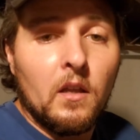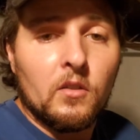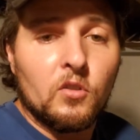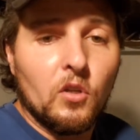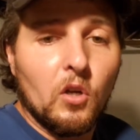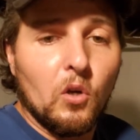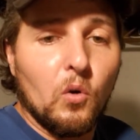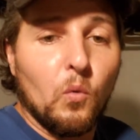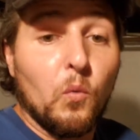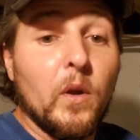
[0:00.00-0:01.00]

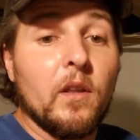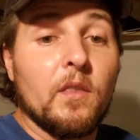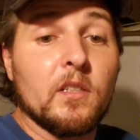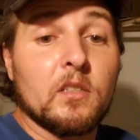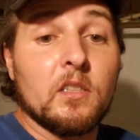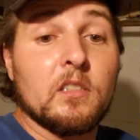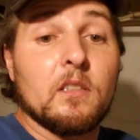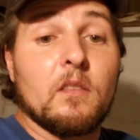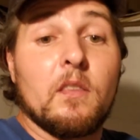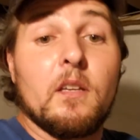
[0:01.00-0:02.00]
So
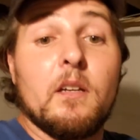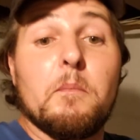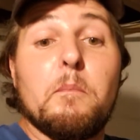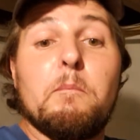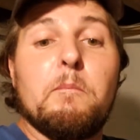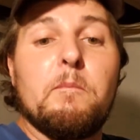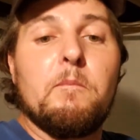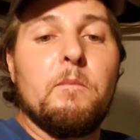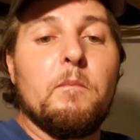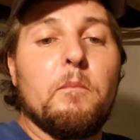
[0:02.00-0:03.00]
the
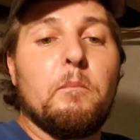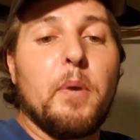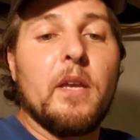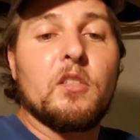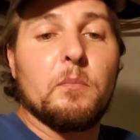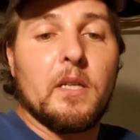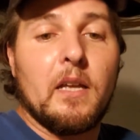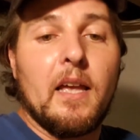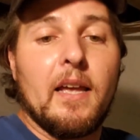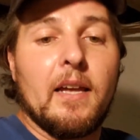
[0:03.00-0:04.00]
basement
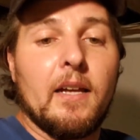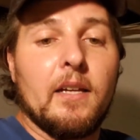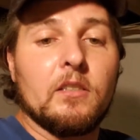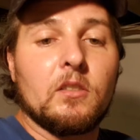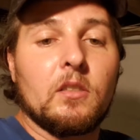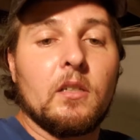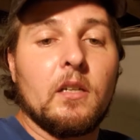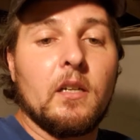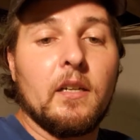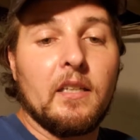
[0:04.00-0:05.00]
has
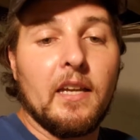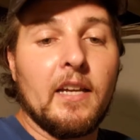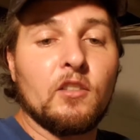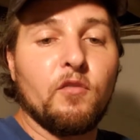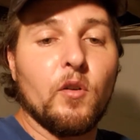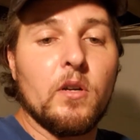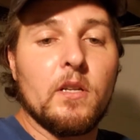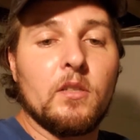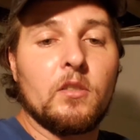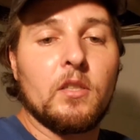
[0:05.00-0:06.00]
a gas
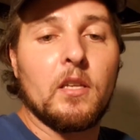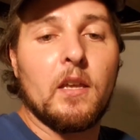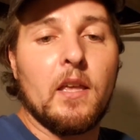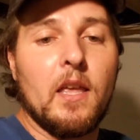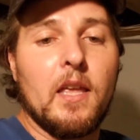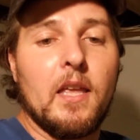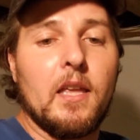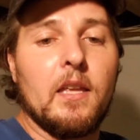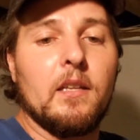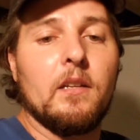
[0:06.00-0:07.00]
furnace
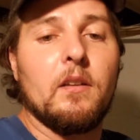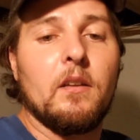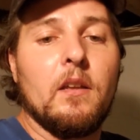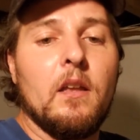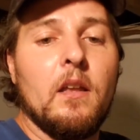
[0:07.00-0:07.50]
and